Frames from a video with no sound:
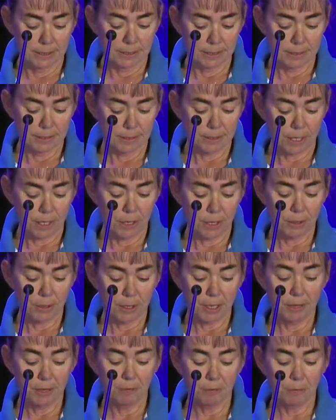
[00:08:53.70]
So
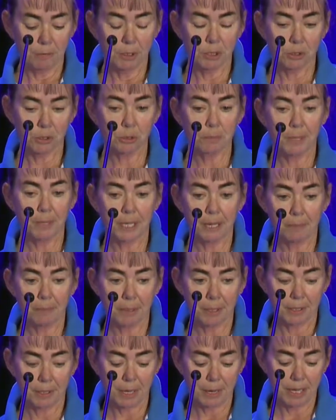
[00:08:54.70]
if we do pick up
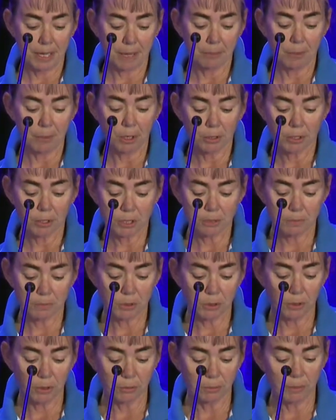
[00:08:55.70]
an unmicrochipped
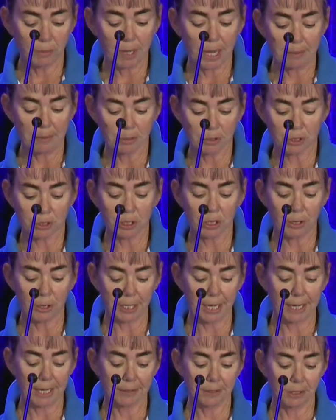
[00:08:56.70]
dog and we're able to
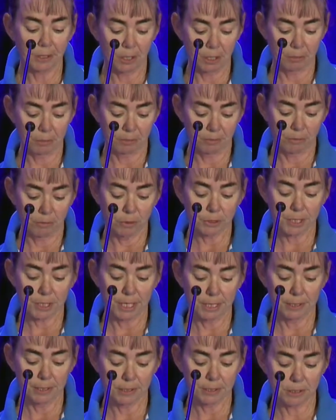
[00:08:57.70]
locate the owner before
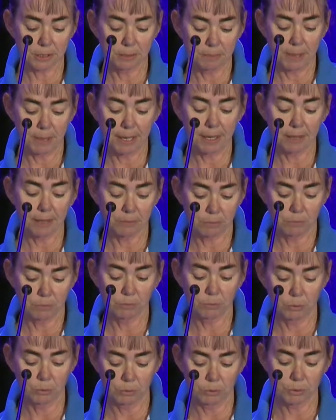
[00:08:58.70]
taking it to the pound,
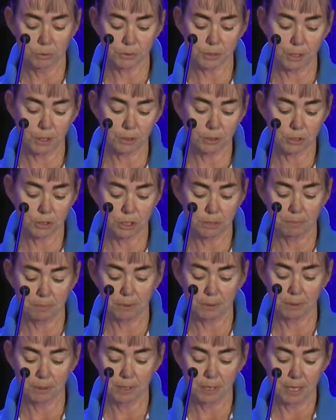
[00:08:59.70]
we'll also chip
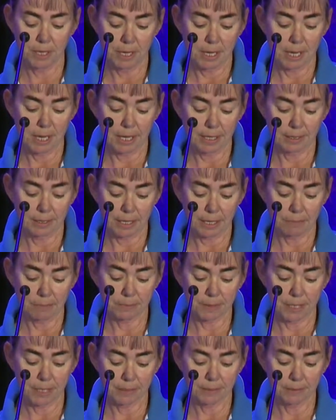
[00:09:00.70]
it and
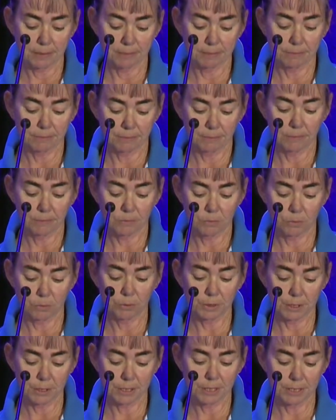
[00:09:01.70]
update
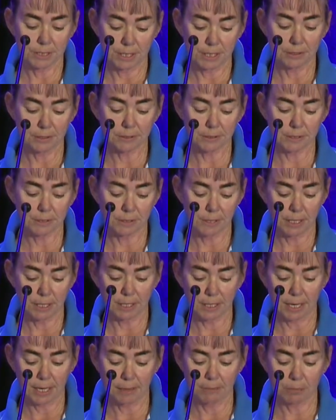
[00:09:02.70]
all their details into their
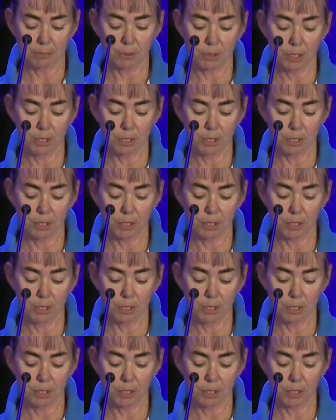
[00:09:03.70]
name prior